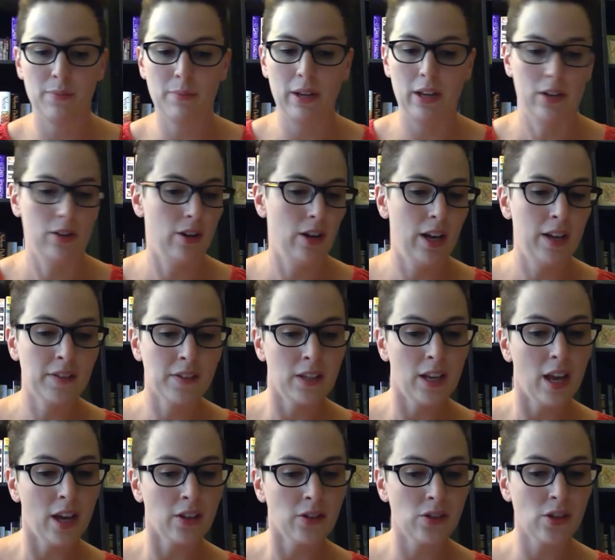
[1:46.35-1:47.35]
manner as
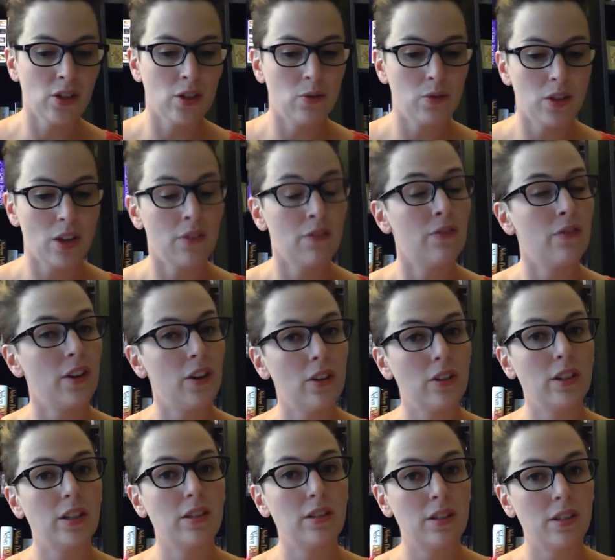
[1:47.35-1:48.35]
he executes a
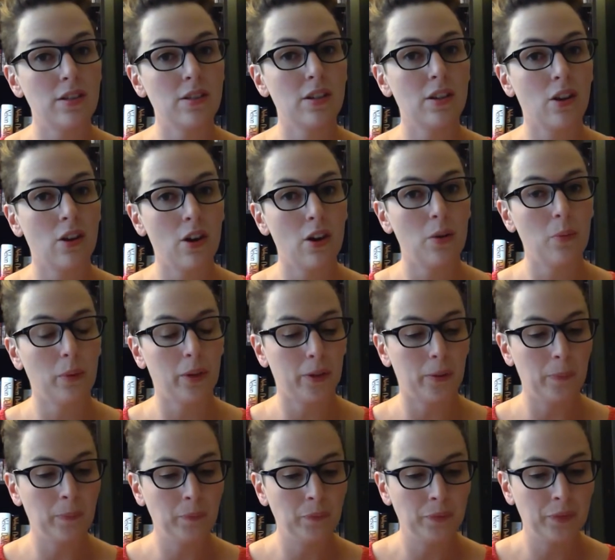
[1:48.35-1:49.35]
fairly decent
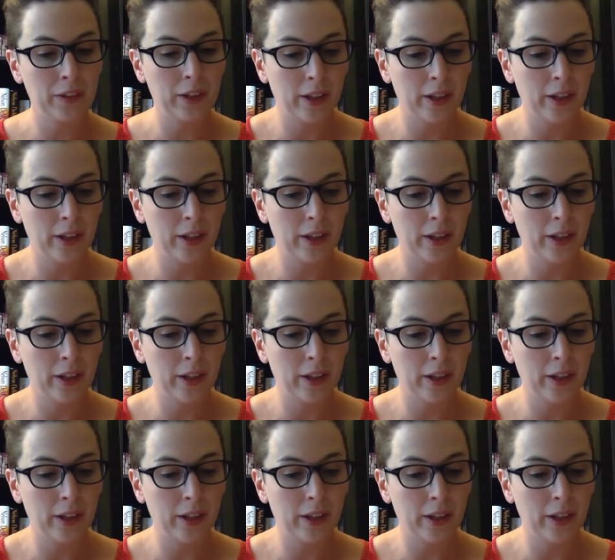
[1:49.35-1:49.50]
cartwheel.